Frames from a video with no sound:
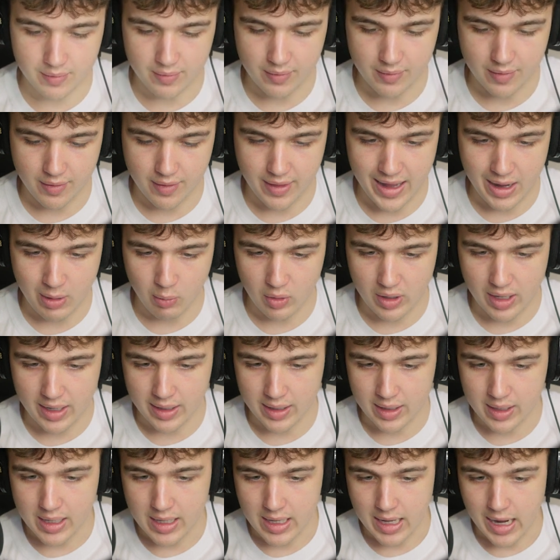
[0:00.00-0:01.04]
that way.
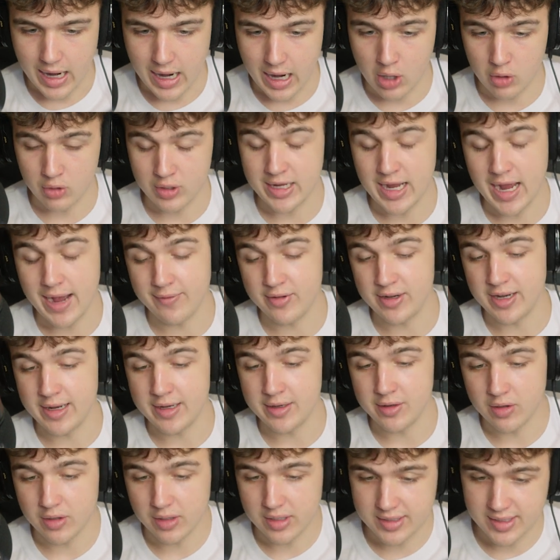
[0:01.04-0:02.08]
I already have it in
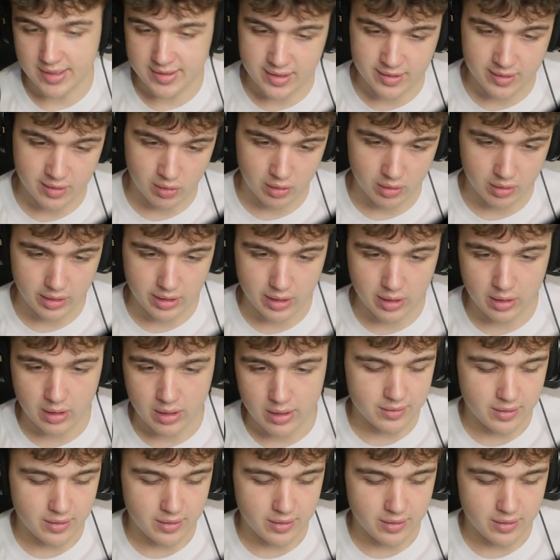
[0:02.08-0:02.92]
here because I did it earlier.